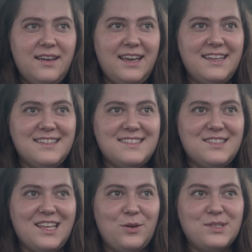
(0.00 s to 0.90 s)

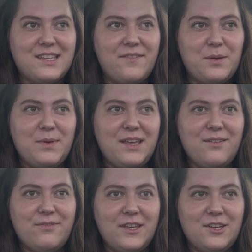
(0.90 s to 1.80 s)
it was giving
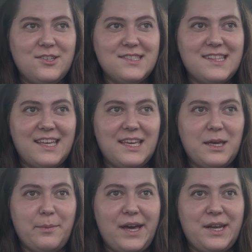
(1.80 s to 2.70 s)
me feels
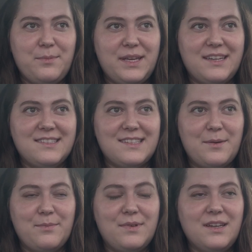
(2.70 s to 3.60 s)
thinking about it because
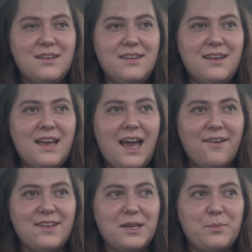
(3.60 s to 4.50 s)
I'm
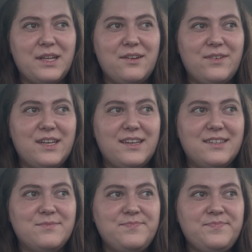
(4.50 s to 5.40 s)
having a bit of
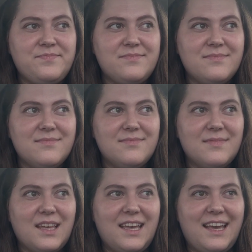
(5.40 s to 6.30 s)
a
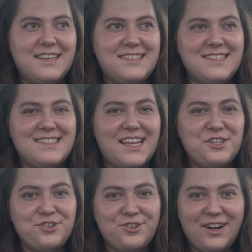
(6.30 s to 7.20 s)

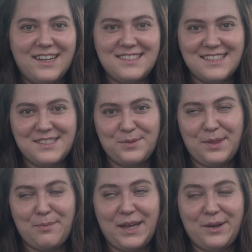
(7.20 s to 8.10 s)
existential crisis
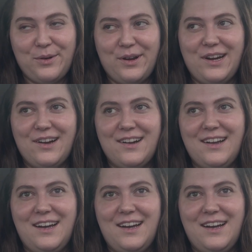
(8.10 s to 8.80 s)
with my career,